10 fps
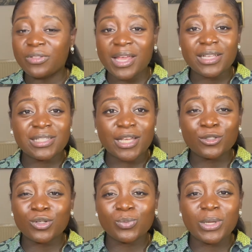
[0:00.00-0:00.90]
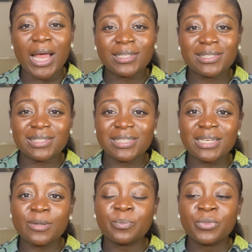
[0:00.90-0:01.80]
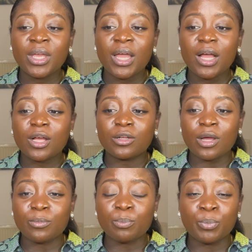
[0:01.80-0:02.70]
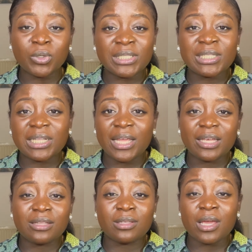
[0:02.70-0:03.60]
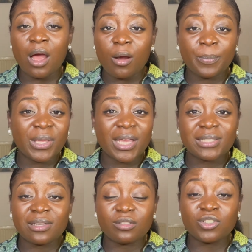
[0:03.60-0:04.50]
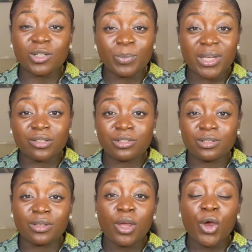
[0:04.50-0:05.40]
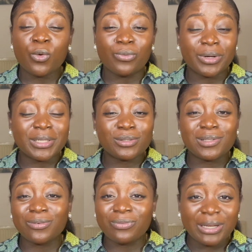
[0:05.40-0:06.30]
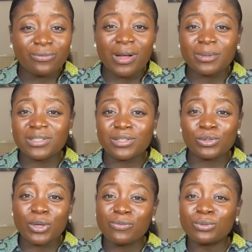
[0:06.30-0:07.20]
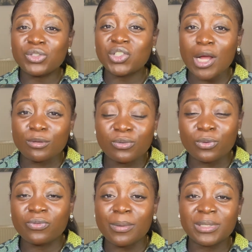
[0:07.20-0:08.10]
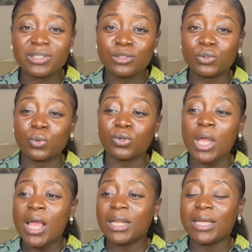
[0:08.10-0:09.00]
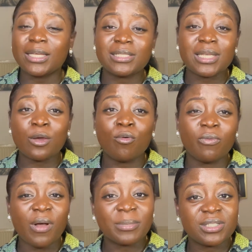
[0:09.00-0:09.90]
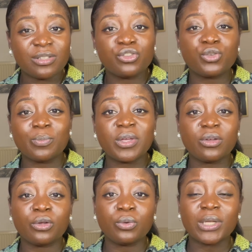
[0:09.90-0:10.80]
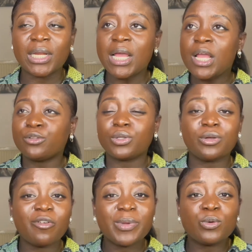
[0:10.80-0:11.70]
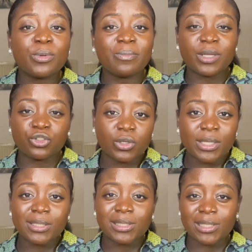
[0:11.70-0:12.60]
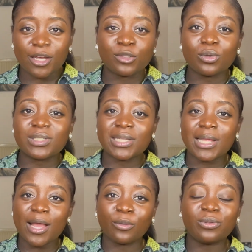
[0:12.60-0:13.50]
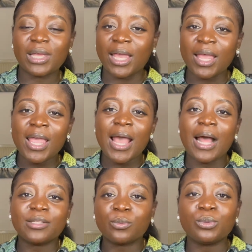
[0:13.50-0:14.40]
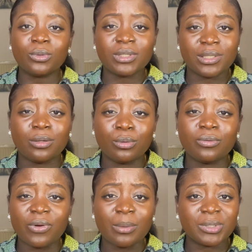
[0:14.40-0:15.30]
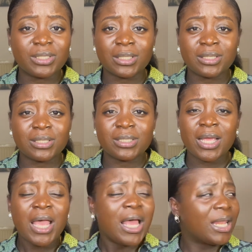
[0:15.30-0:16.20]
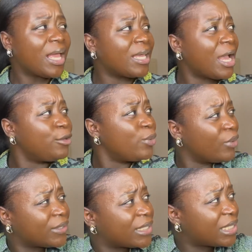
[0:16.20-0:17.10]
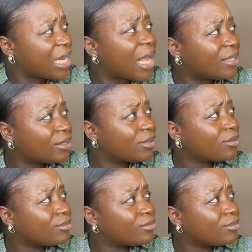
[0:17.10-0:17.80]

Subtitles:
sectors. We had to see bodies like the RPS and the GPHC running to defend pharmacists, or even shout for pharmacists, or like say, oh, pharmacists should be included. So the government will be mentioning sectors in healthcare and they will not include pharmacists. Like, I don't understand.